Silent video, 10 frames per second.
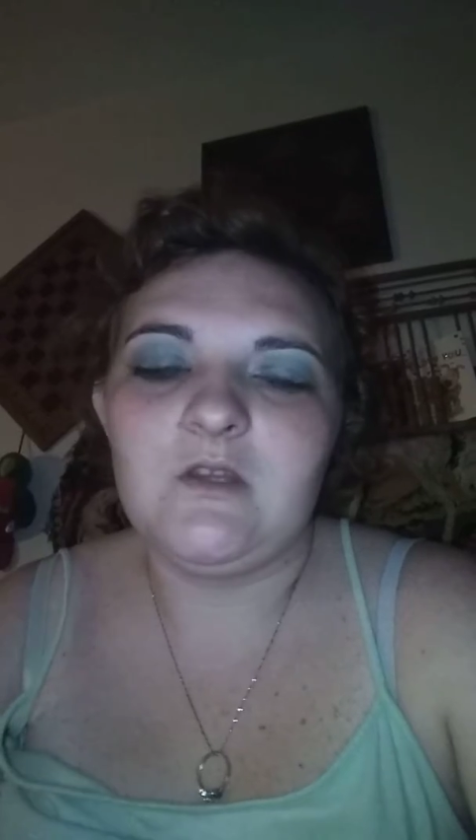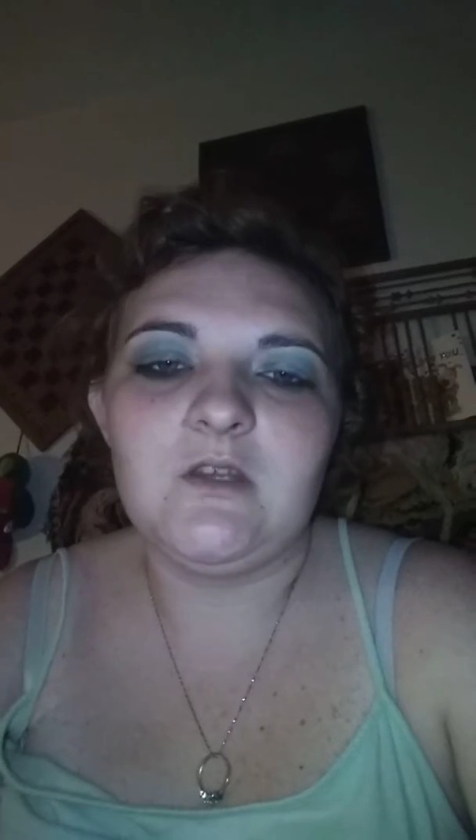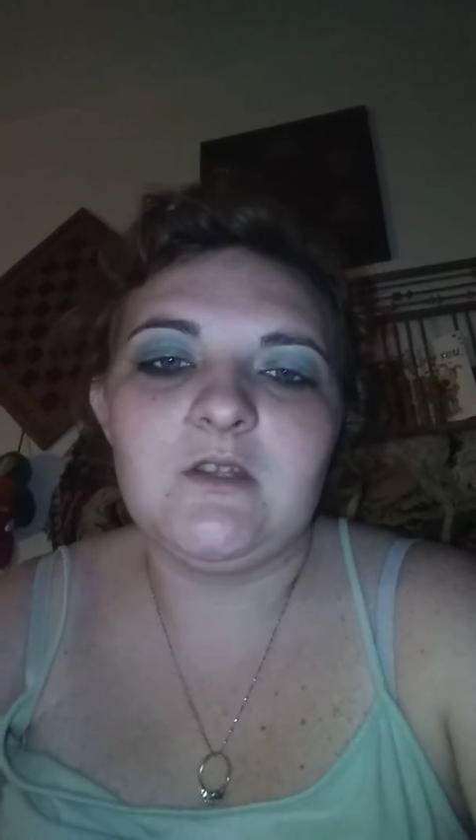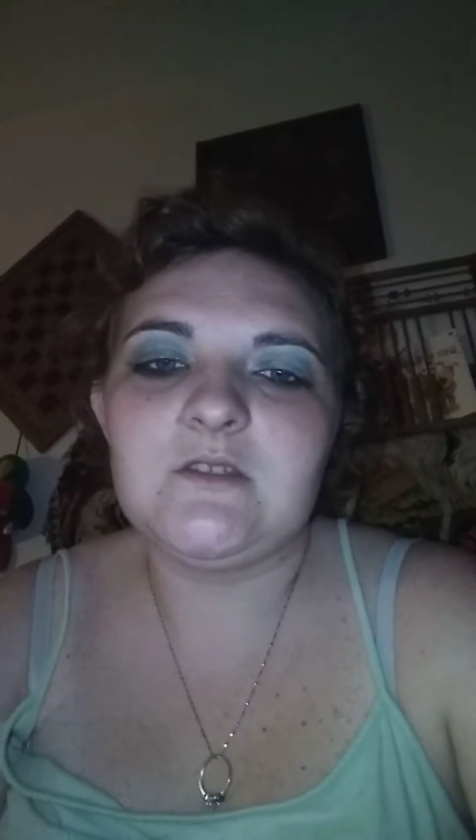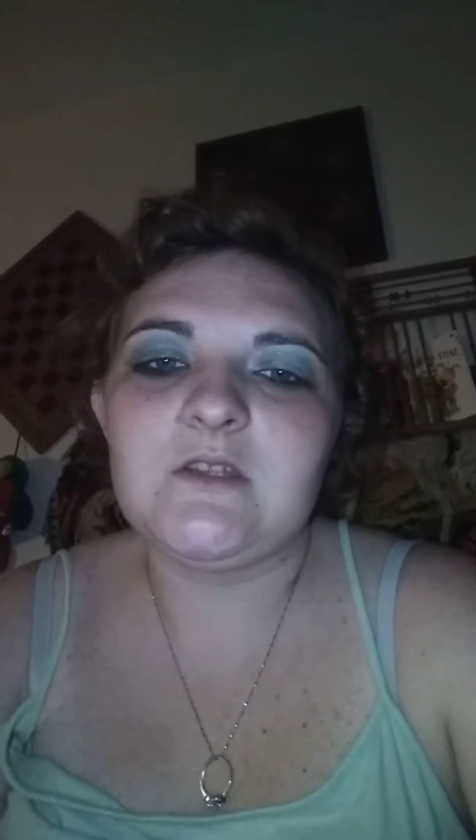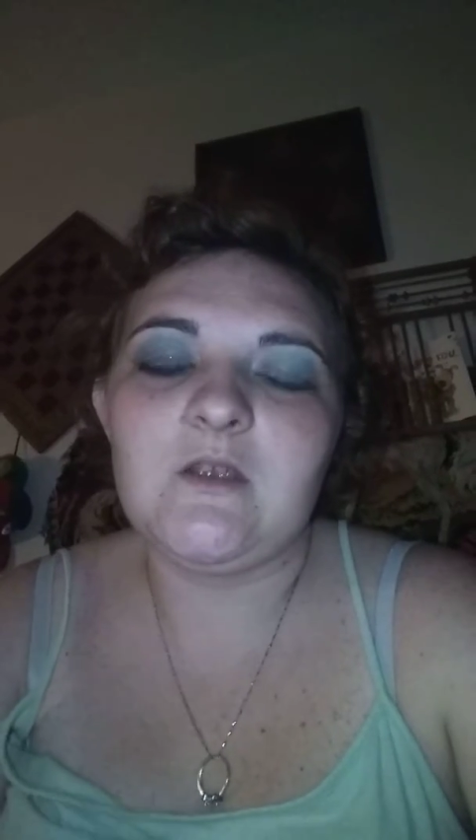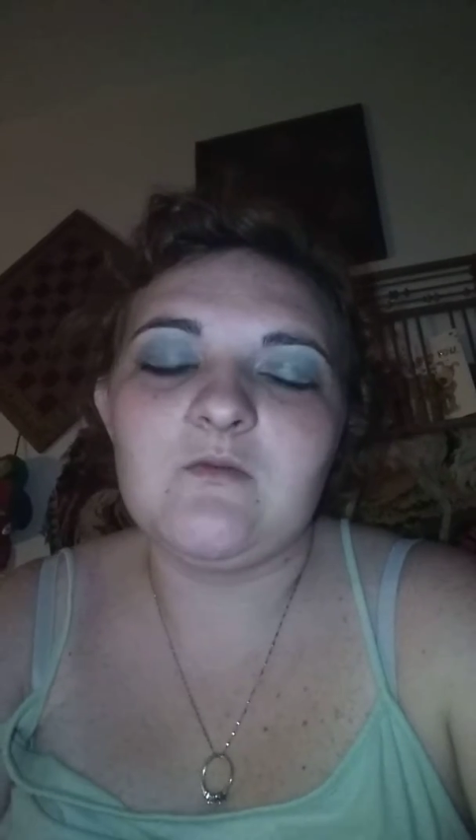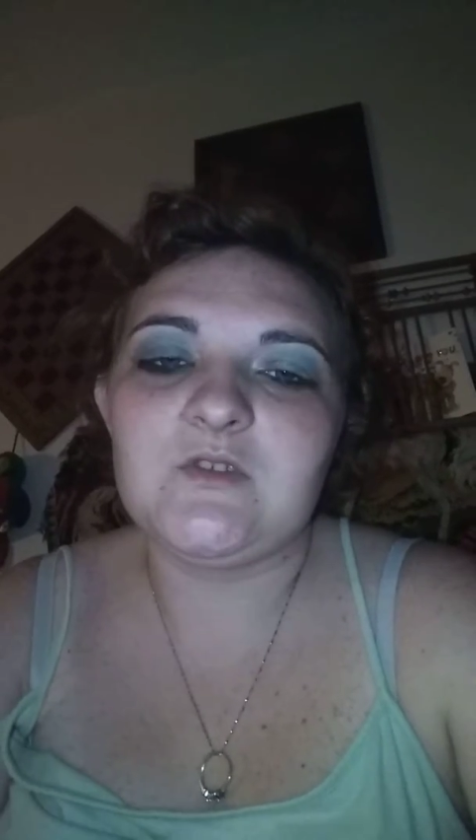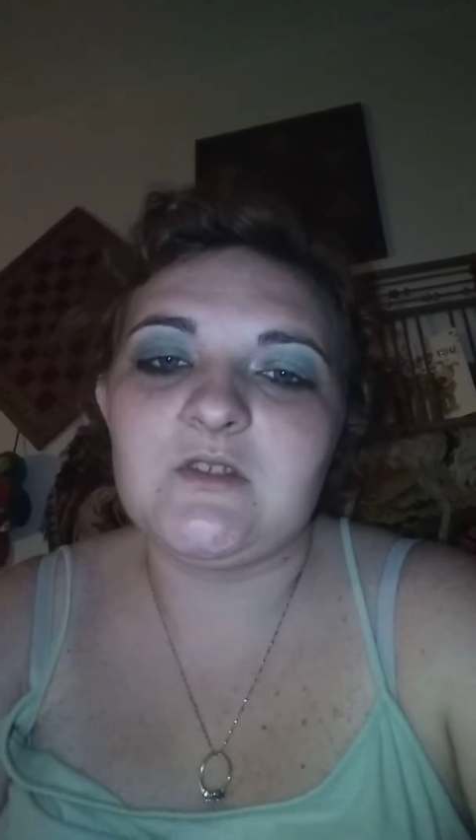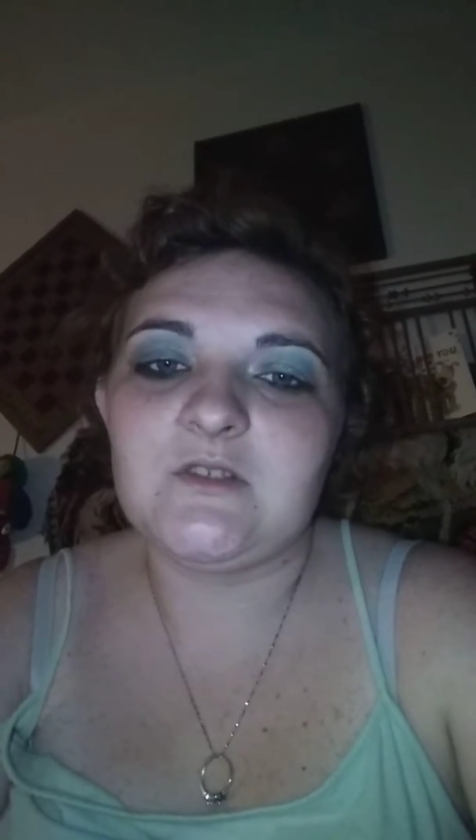and today
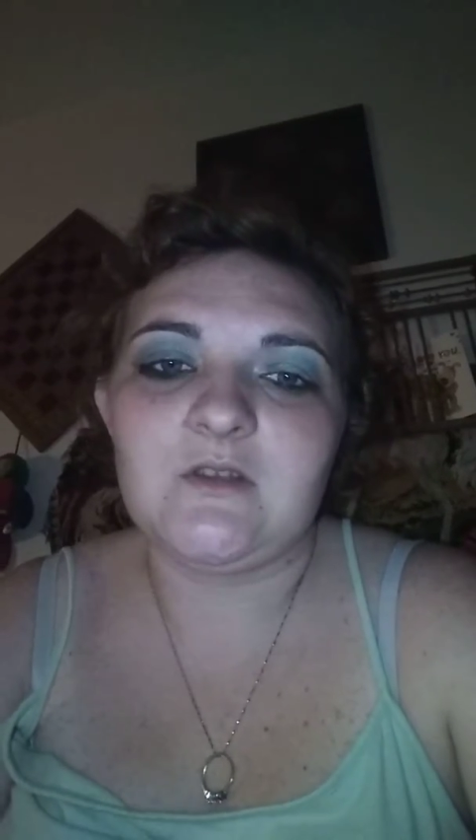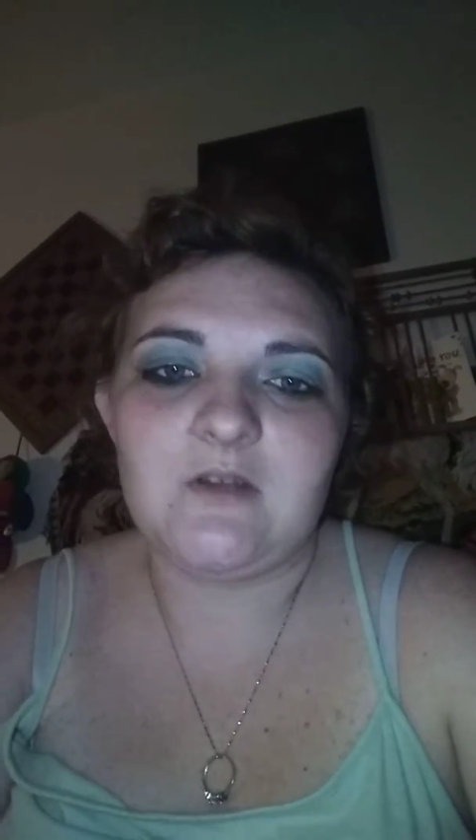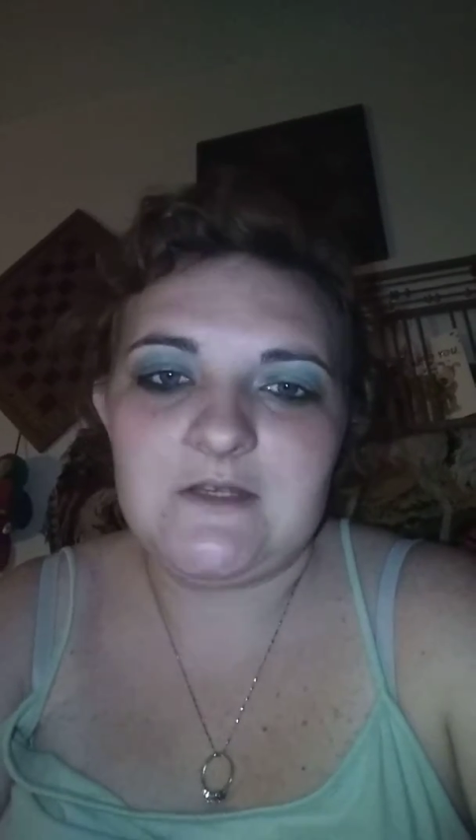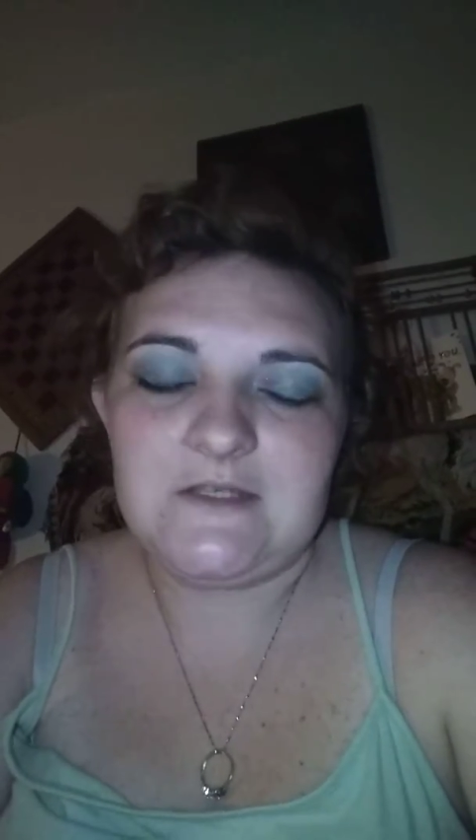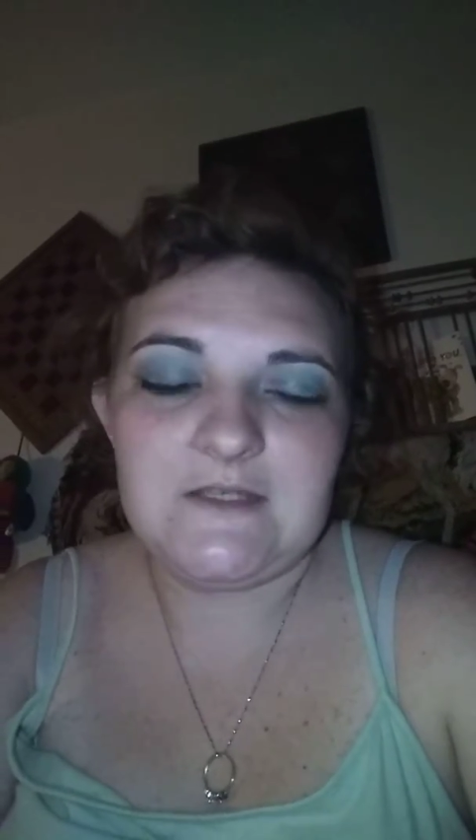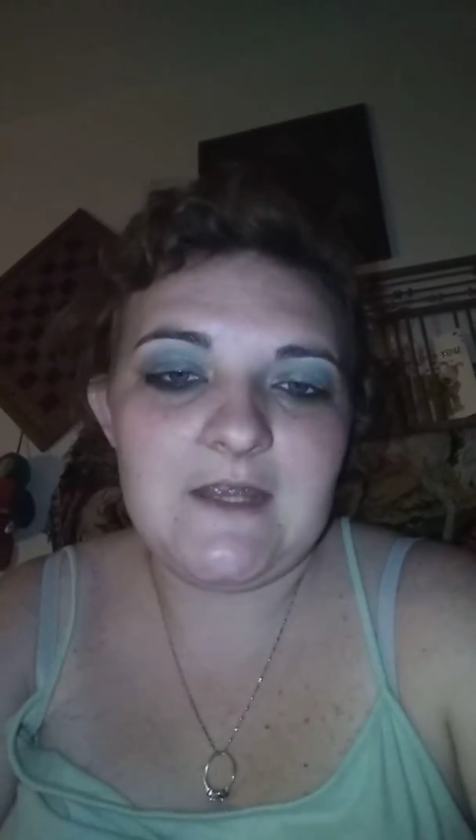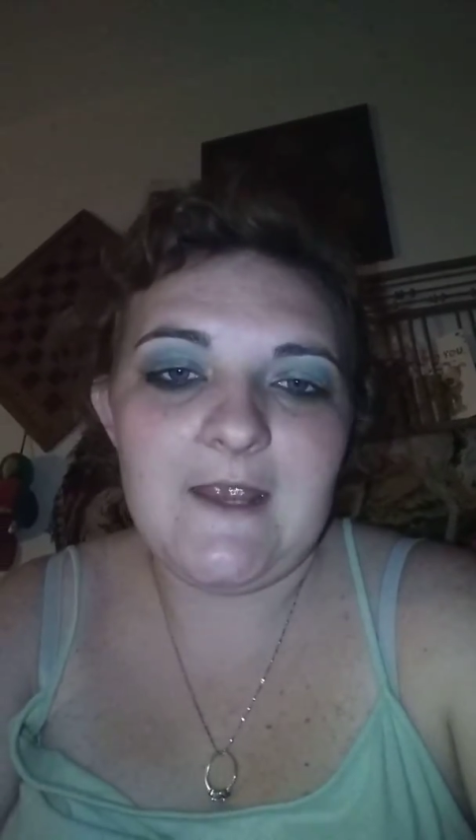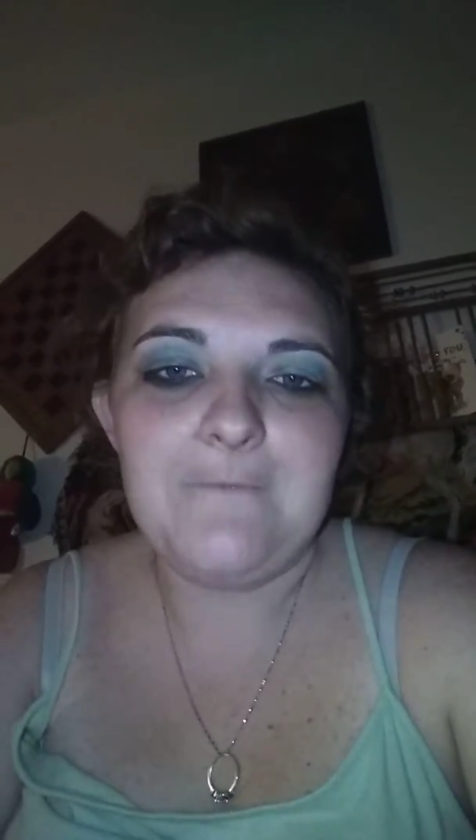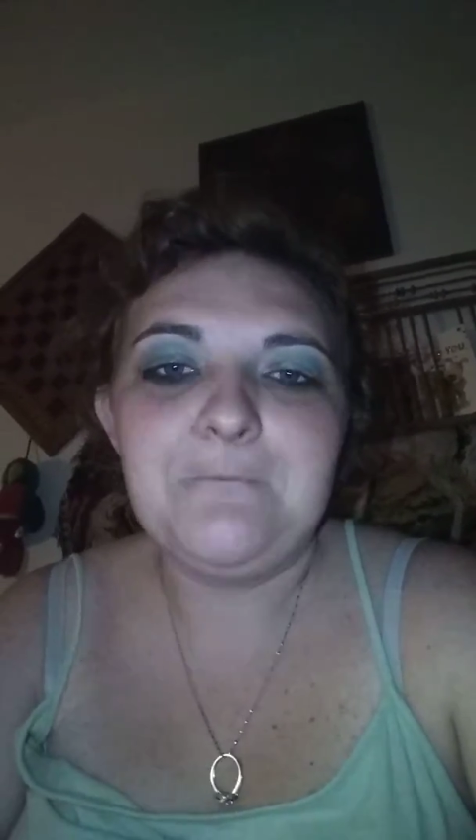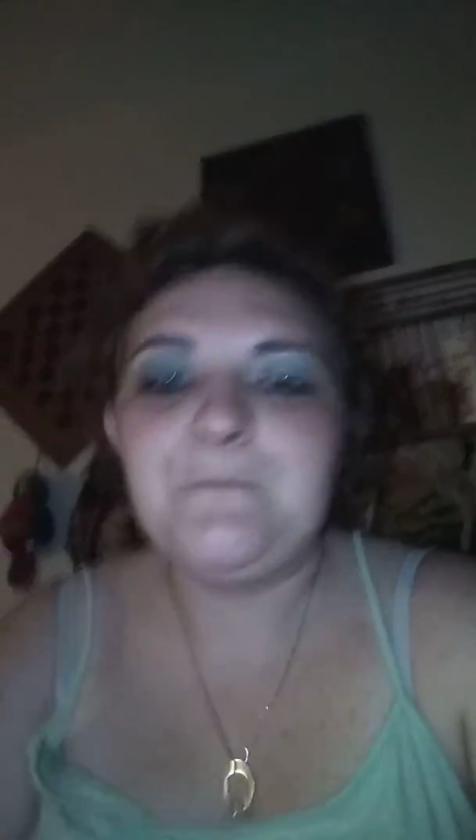was just a crazy day.